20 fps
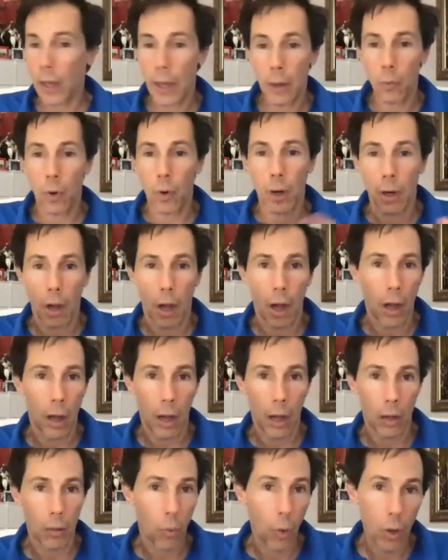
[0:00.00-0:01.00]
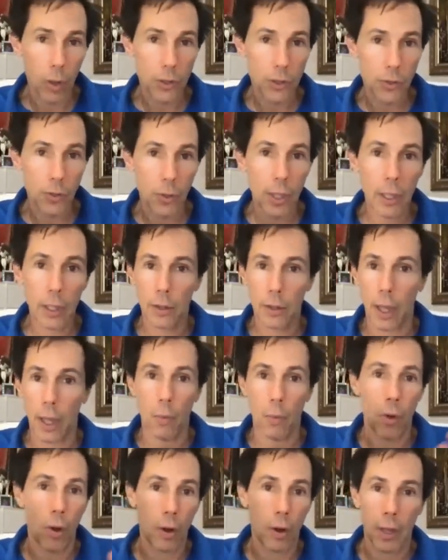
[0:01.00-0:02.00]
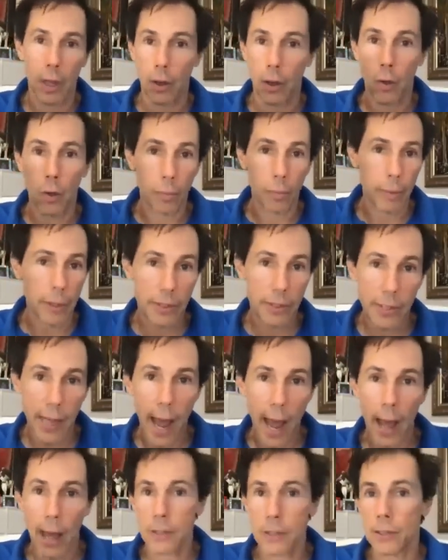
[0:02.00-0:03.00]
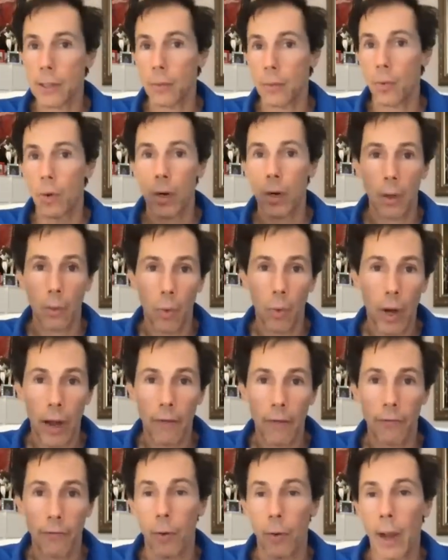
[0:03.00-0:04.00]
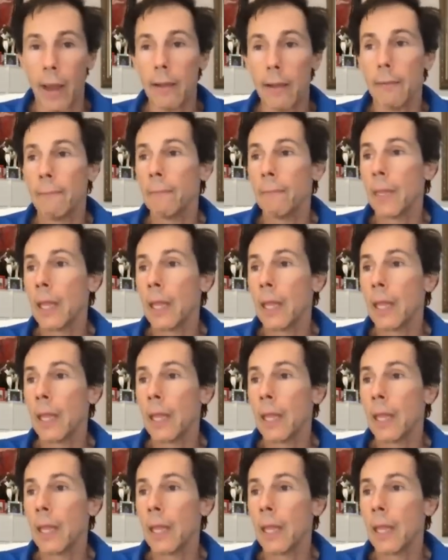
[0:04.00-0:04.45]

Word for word: they work on Wall Street, they work at Goldman Sachs, they work at whatever, right?